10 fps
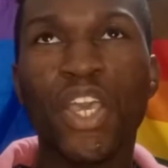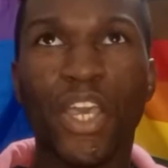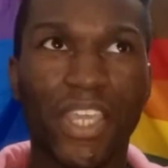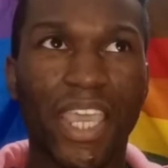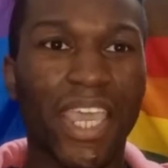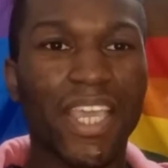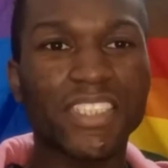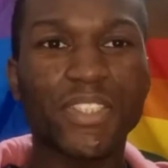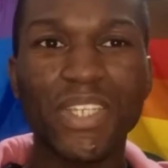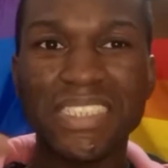okay,
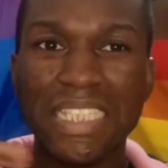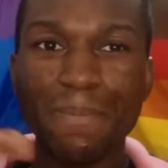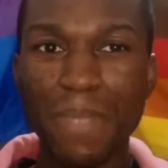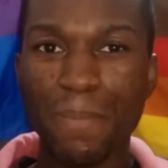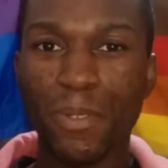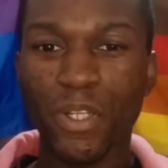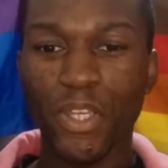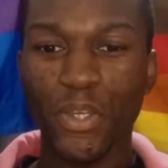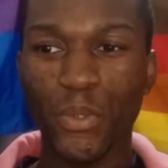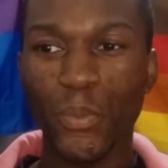so you see people
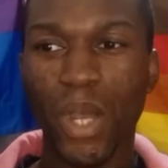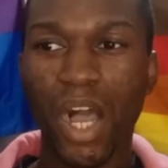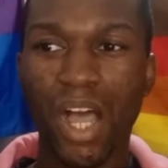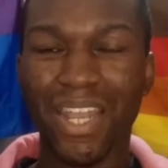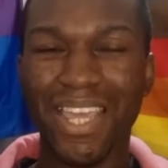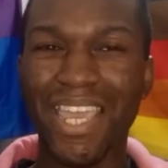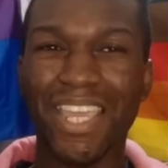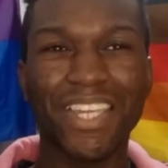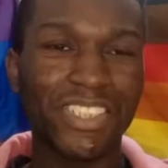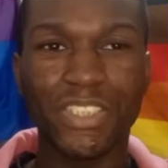who are
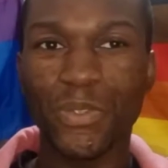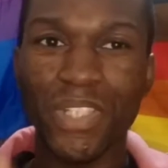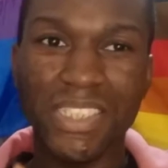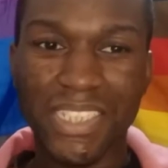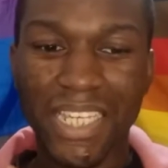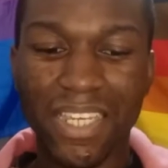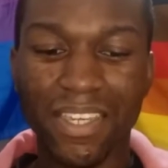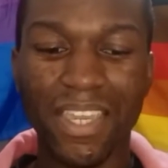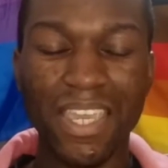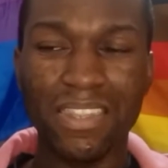like doing the
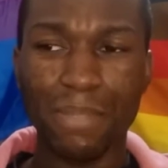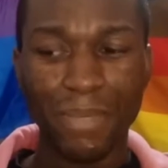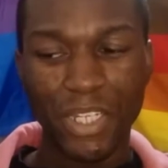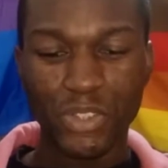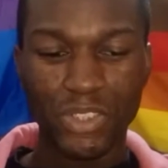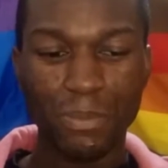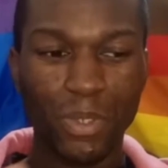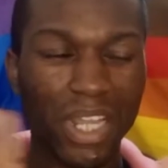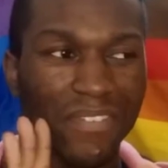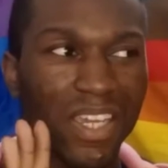thing in the mainstream or
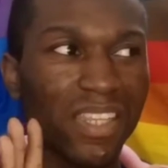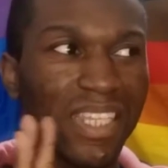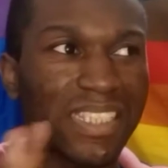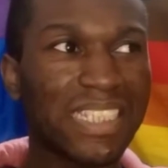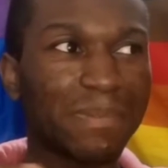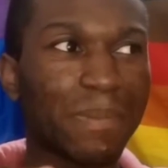whatever, they tend to